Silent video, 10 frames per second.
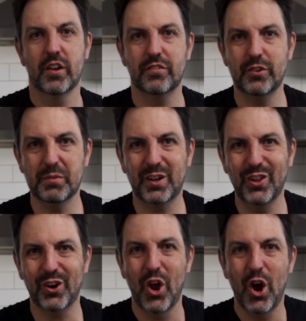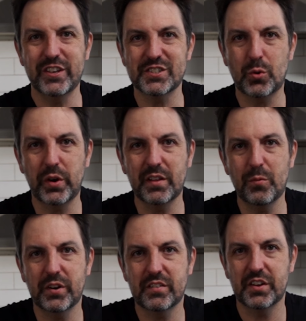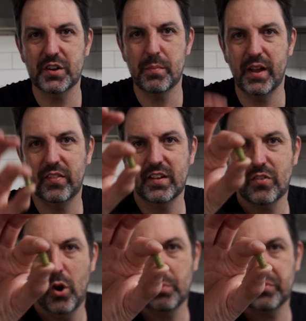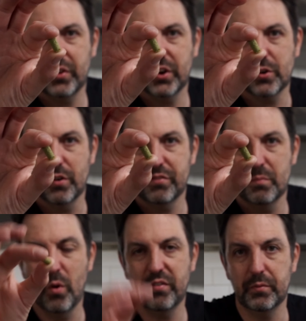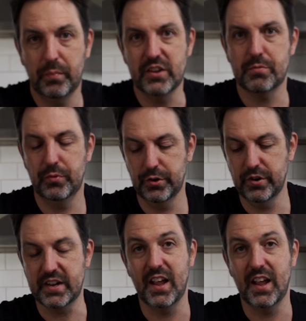Stop the clock. I just quickly want to tell you about these hops that I got from Moffat Beach Brewing.